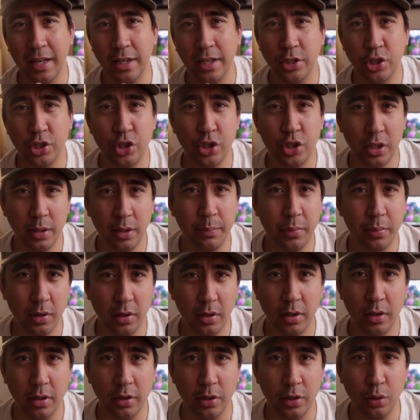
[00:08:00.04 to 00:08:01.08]
a
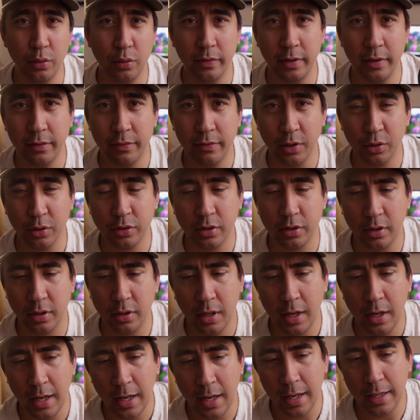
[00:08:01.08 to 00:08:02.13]
cheaper UV filter,
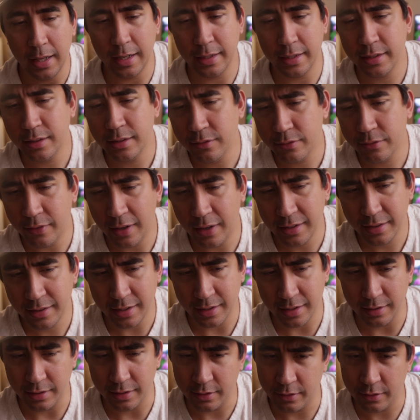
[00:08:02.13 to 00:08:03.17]
and I didn't find
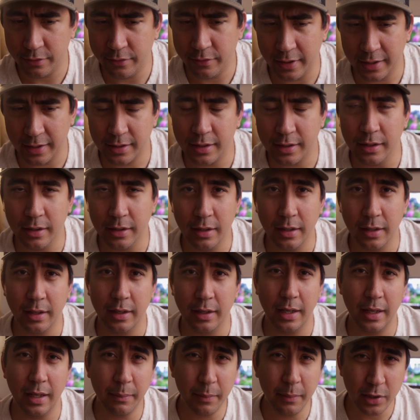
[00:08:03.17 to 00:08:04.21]
that it affected the
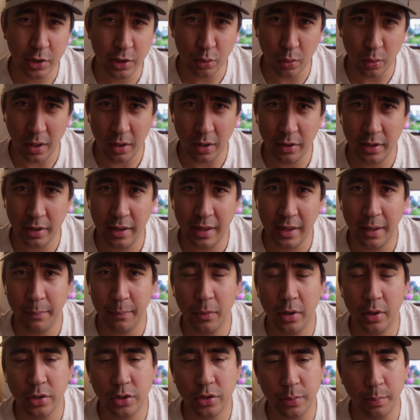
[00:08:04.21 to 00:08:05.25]
image quality that
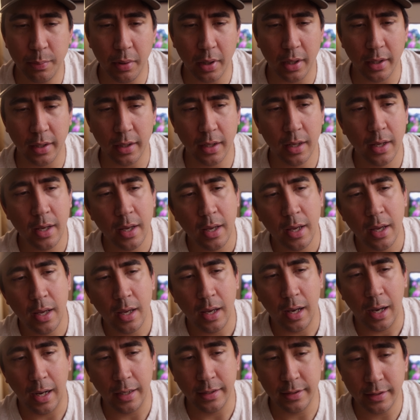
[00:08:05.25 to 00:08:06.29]
much, but
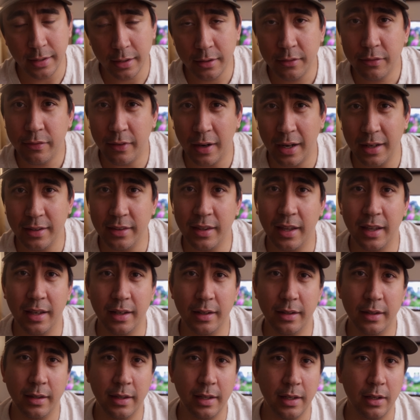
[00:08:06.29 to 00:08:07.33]
I did find
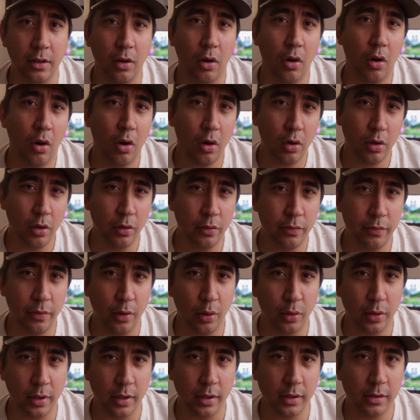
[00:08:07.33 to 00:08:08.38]
that the
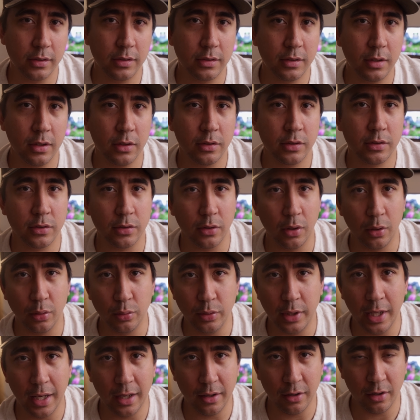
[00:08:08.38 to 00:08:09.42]
autofocus
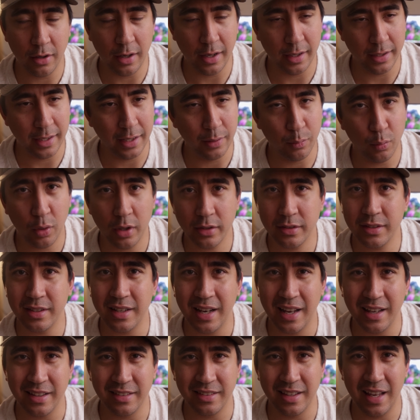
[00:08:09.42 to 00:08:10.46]
slowed down a lot and wasn't
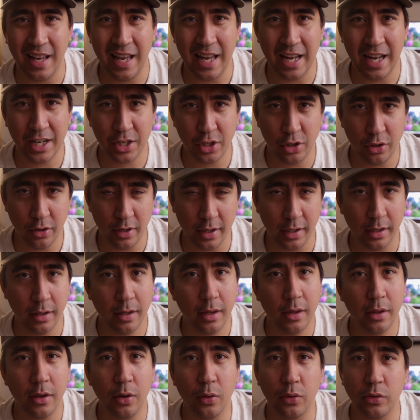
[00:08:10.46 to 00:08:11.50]
as accurate.
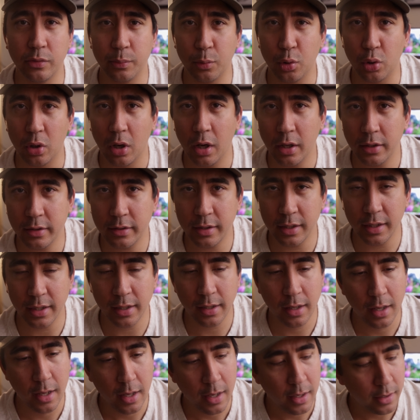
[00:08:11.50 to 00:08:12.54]
There was more hunting,
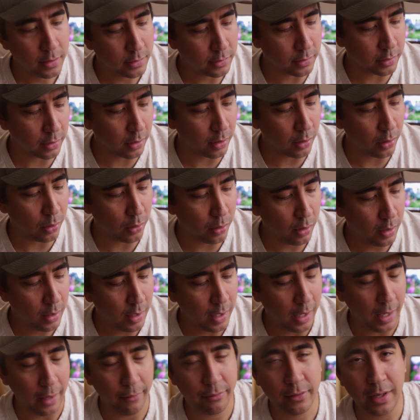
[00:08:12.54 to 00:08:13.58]
so
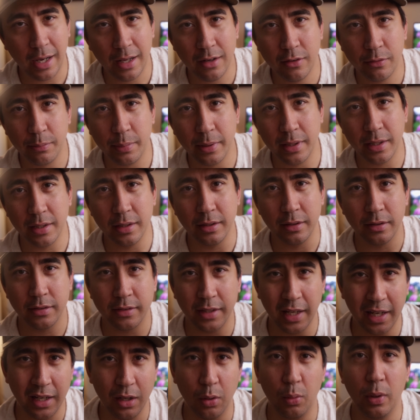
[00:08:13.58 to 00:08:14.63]
I've kind of been
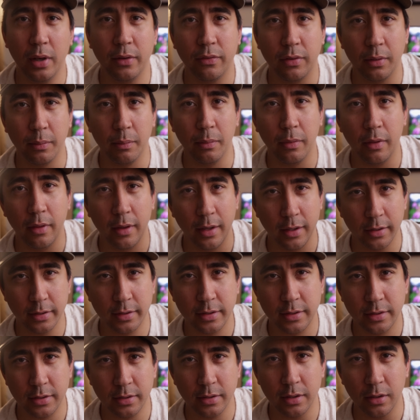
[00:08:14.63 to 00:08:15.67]
staying away from
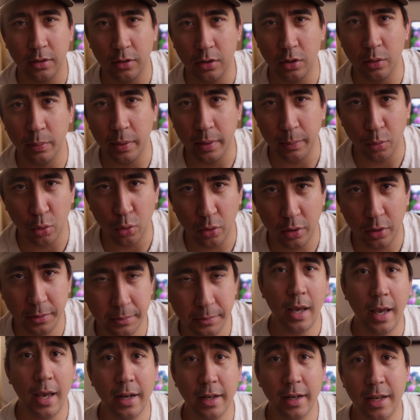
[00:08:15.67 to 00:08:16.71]
this a little bit more.
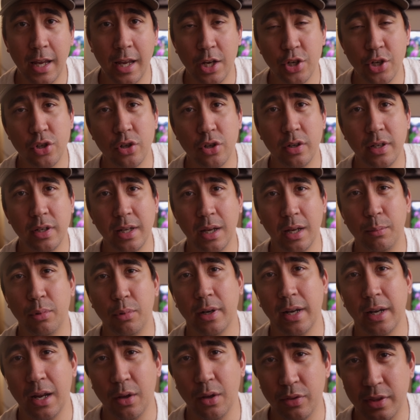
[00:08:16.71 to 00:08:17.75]
And occasionally I
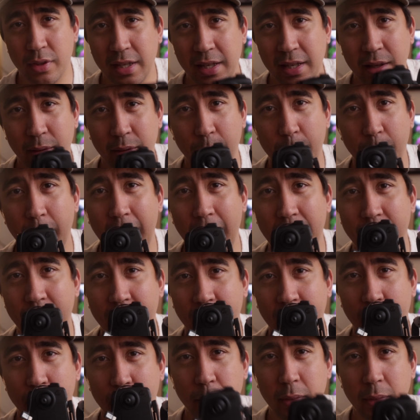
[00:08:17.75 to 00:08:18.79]
bring out the
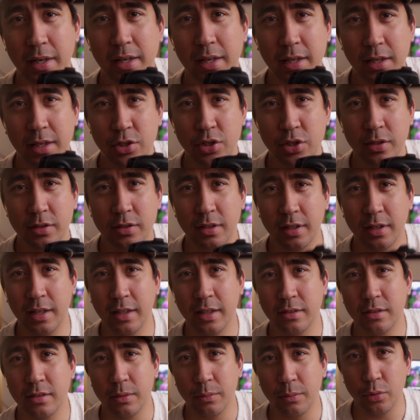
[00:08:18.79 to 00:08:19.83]
Mavic Mini just to
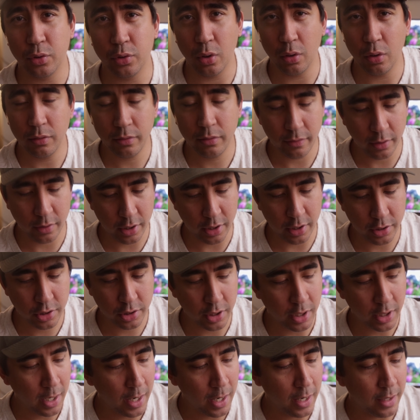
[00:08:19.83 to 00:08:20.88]
get some drone
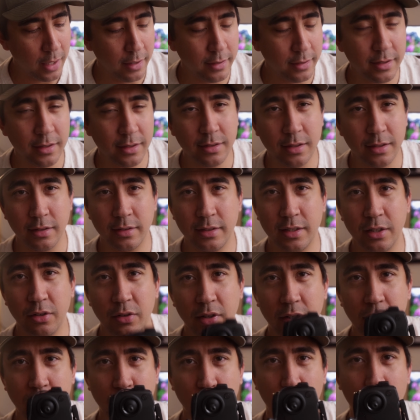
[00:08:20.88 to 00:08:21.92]
footage. This is the
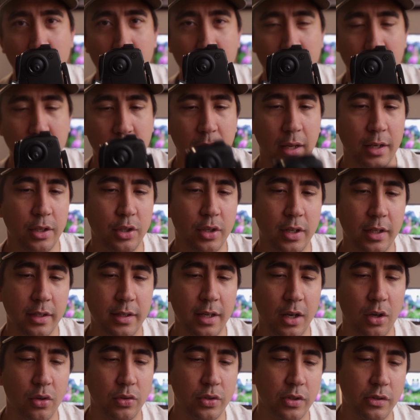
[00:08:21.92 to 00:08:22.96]
Series 1, and you can
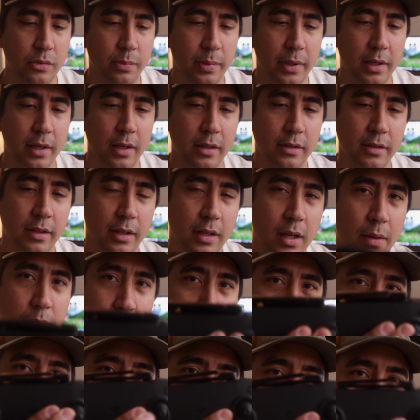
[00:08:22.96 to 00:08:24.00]
tell just because it
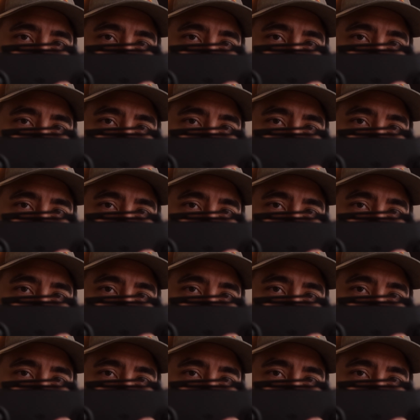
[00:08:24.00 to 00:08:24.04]
comes with